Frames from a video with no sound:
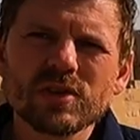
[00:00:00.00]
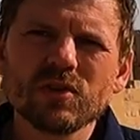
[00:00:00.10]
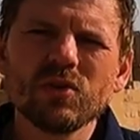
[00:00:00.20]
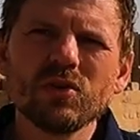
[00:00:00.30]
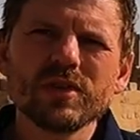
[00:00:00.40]
So
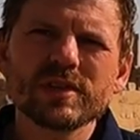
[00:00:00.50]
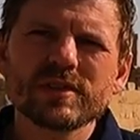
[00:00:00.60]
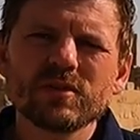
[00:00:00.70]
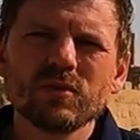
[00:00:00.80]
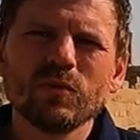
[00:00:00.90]
all
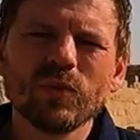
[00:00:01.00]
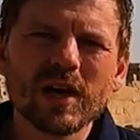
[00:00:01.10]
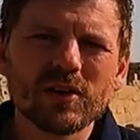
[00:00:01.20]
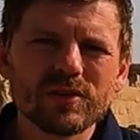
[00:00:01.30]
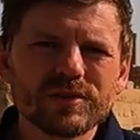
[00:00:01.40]
this
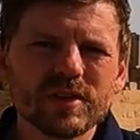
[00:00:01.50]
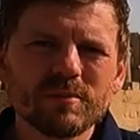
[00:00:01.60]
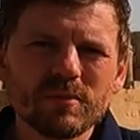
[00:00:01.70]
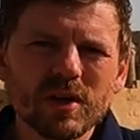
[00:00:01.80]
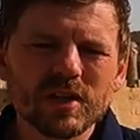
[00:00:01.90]
wealth
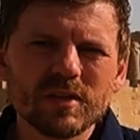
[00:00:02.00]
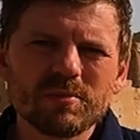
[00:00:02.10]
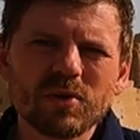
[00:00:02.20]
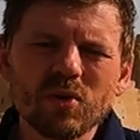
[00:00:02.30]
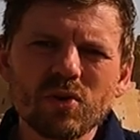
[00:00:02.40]
and money
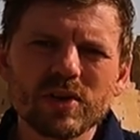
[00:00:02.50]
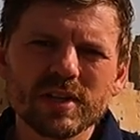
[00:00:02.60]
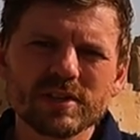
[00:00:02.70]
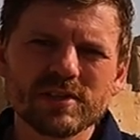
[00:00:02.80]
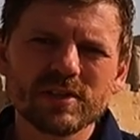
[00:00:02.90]

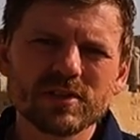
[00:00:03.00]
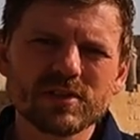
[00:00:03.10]
pouring into the